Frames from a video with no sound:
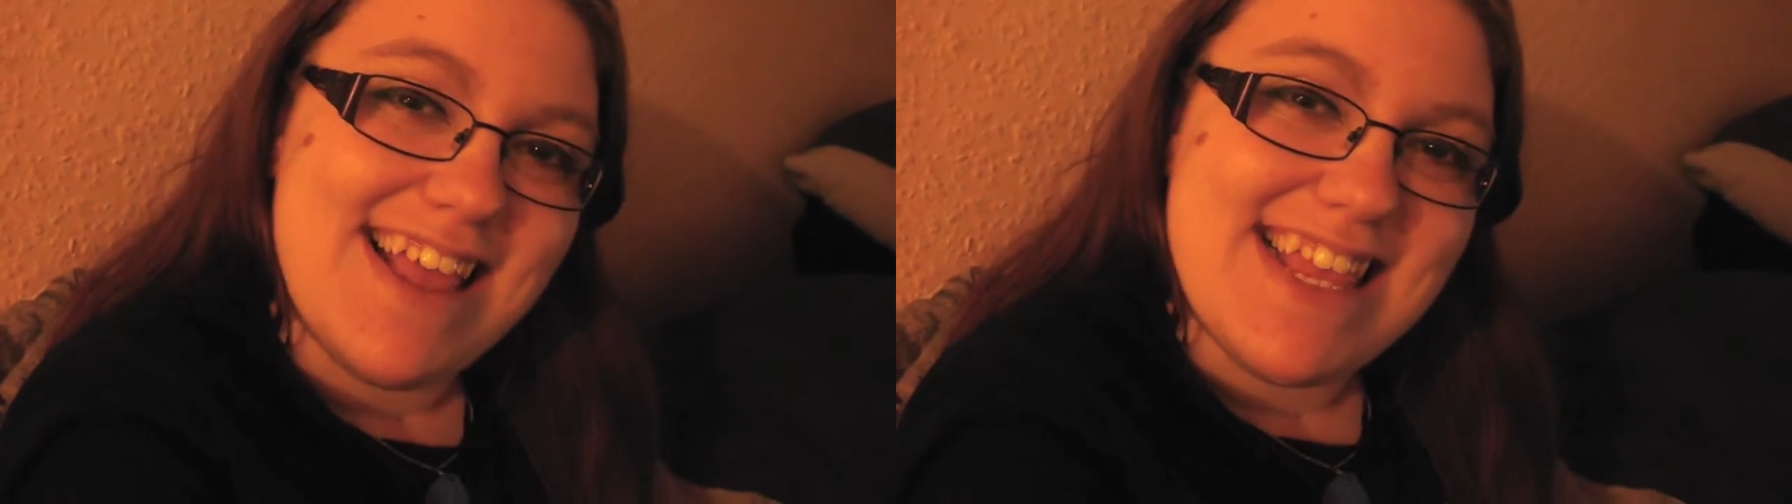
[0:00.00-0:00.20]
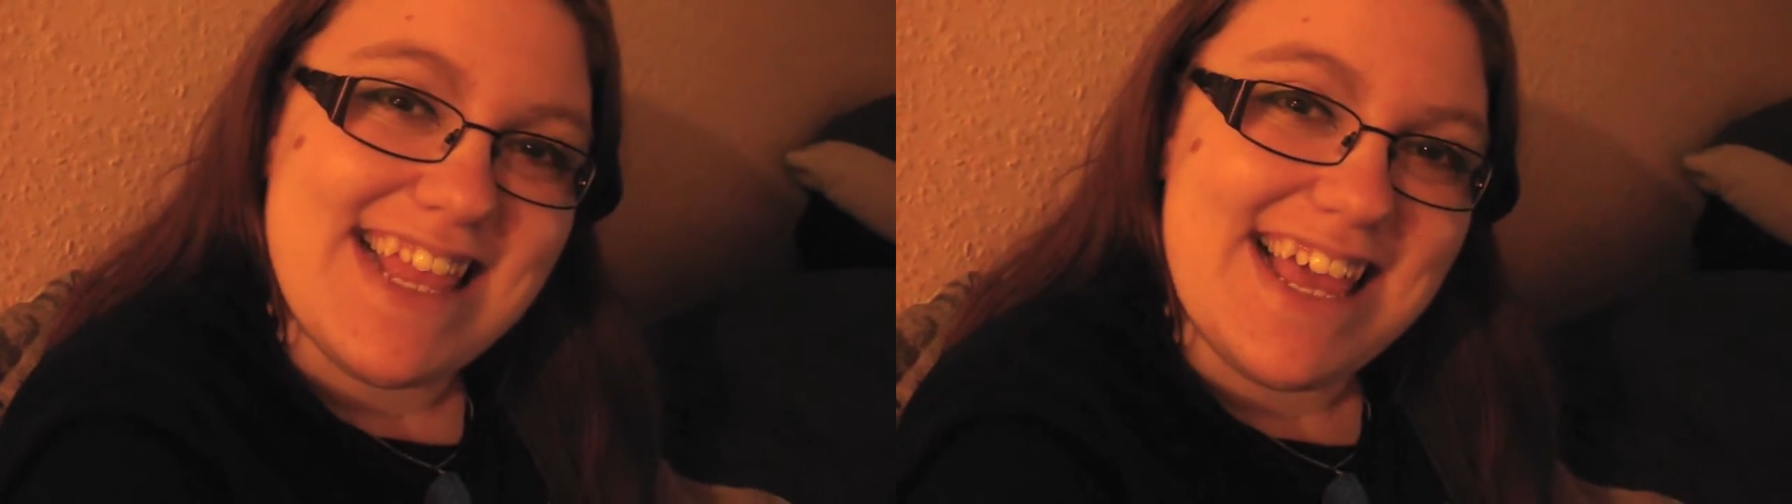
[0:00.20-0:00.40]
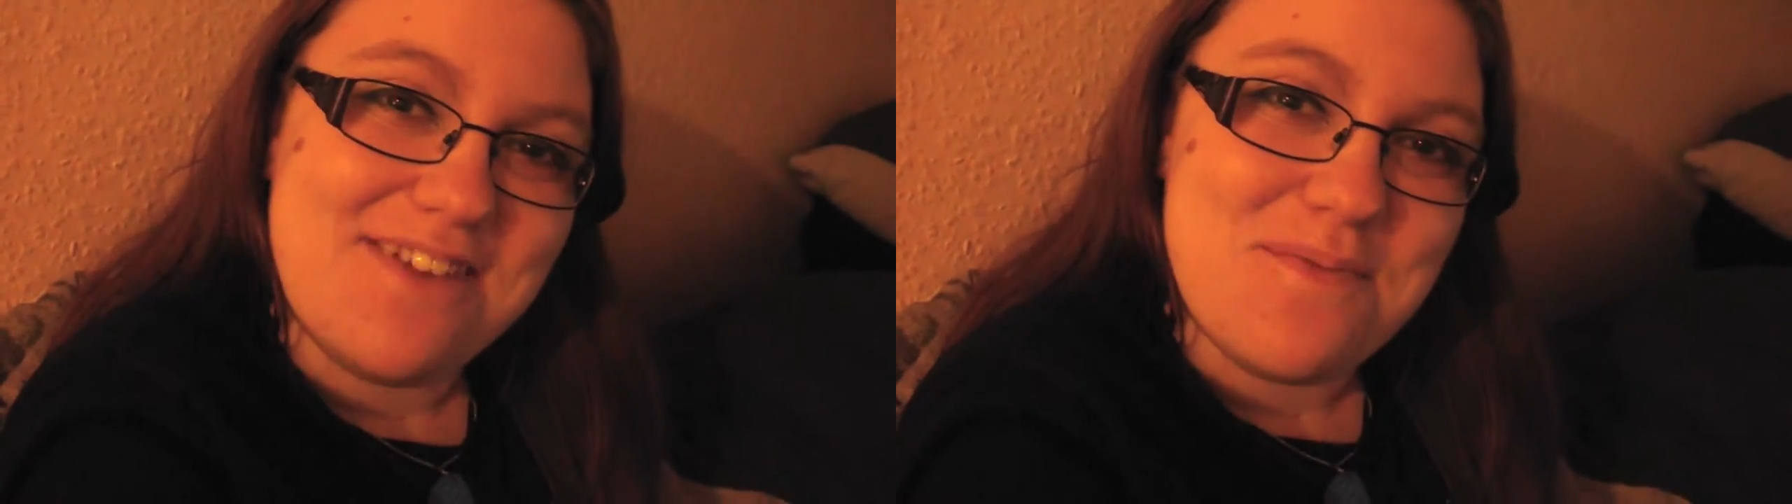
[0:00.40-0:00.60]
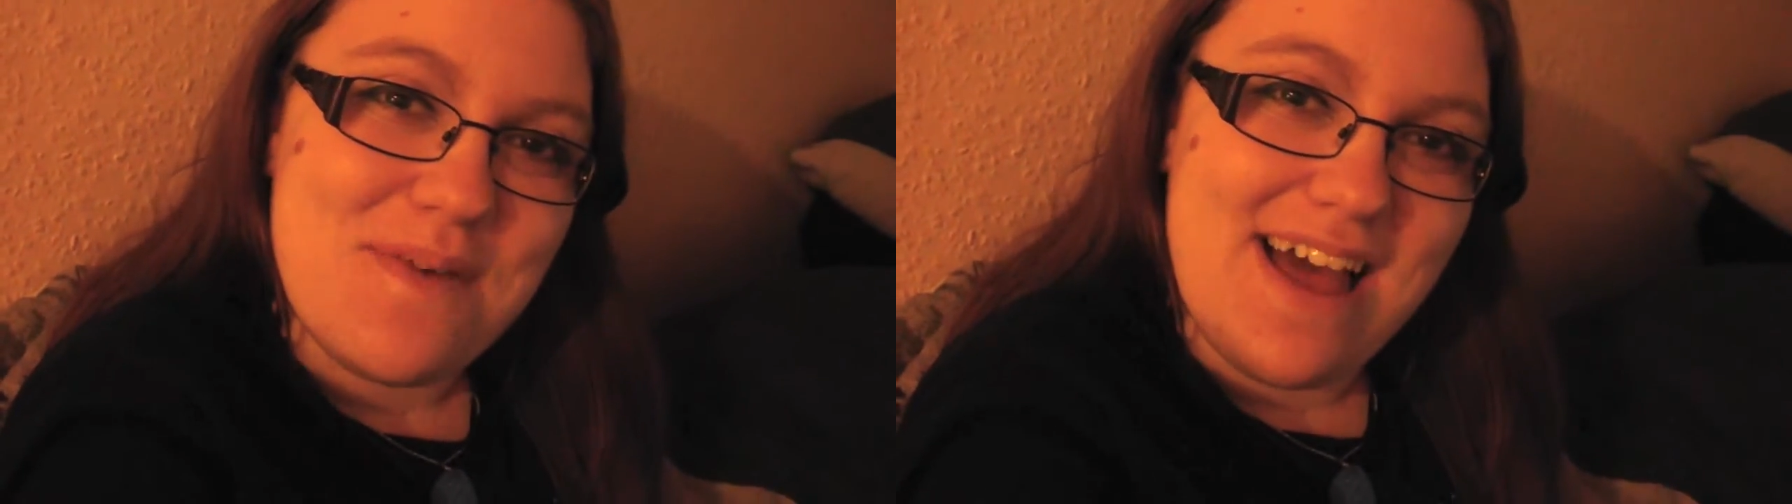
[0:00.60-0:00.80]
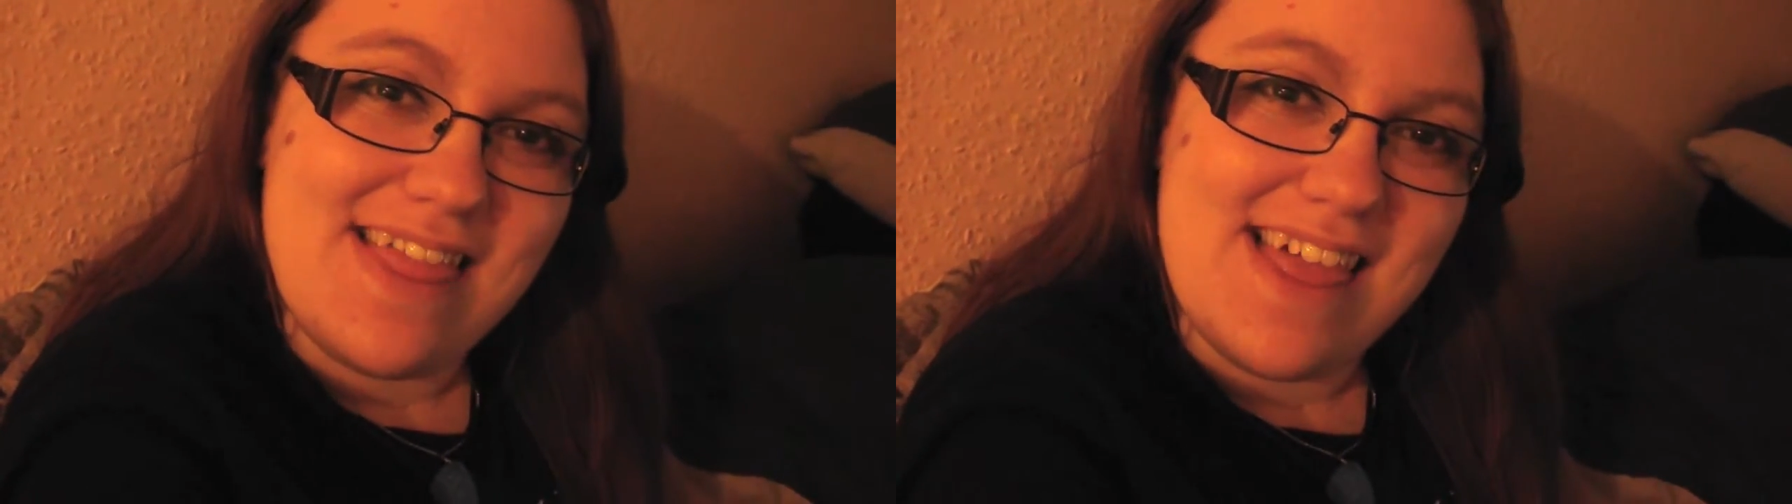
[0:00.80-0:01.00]

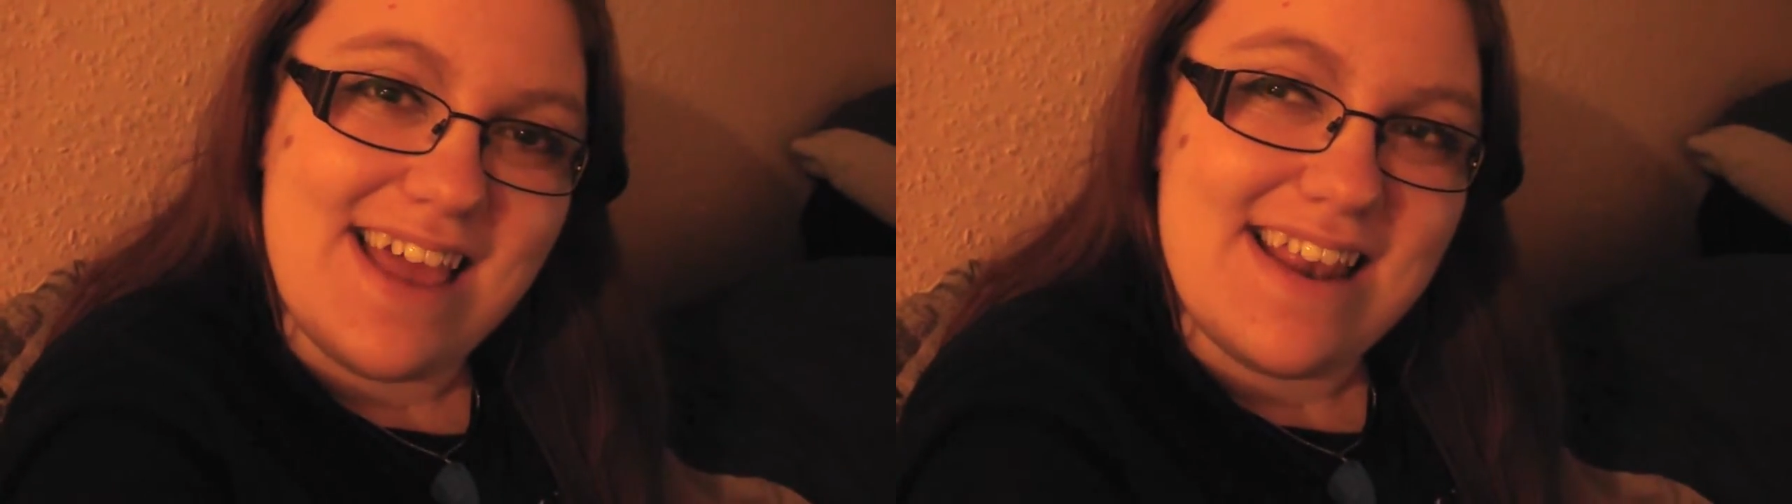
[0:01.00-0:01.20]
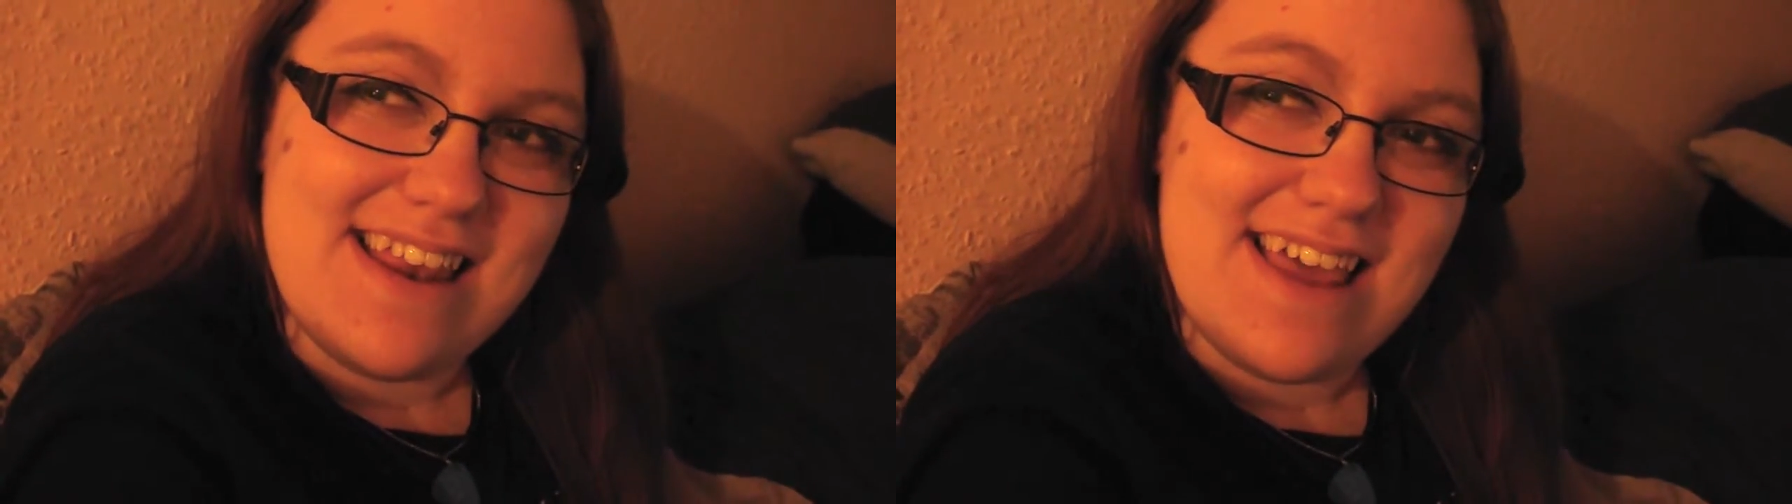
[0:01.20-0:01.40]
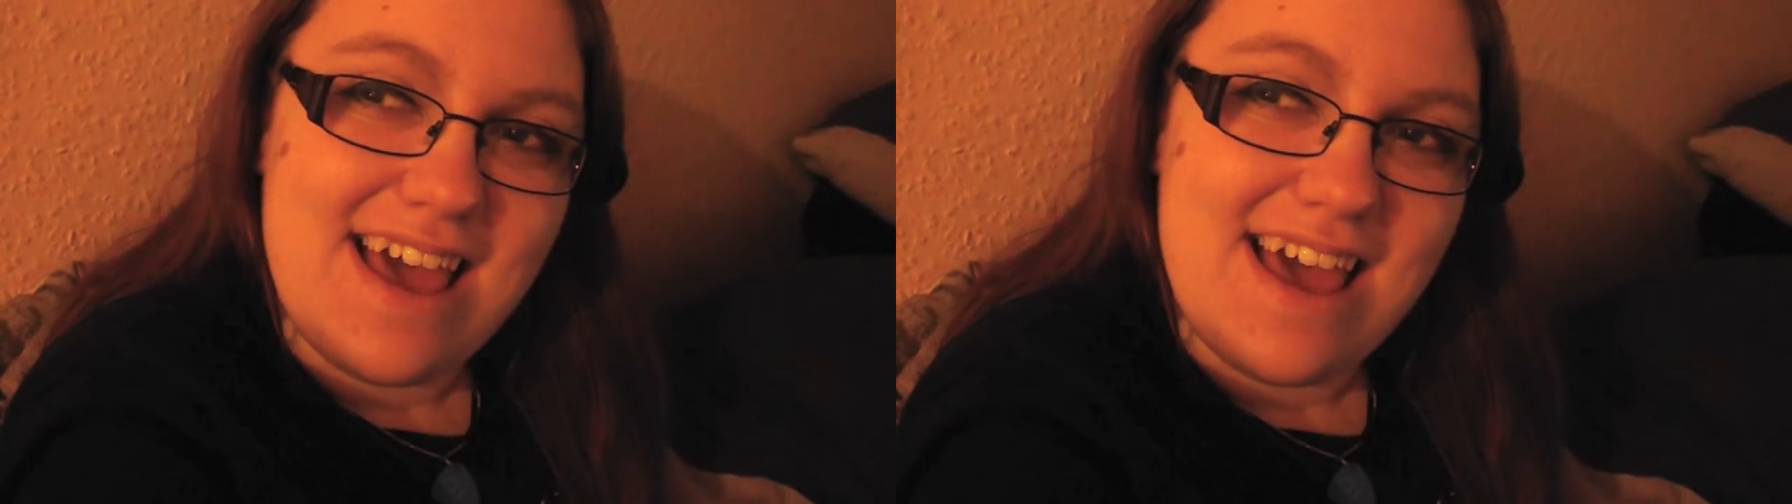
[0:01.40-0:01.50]
sleep and then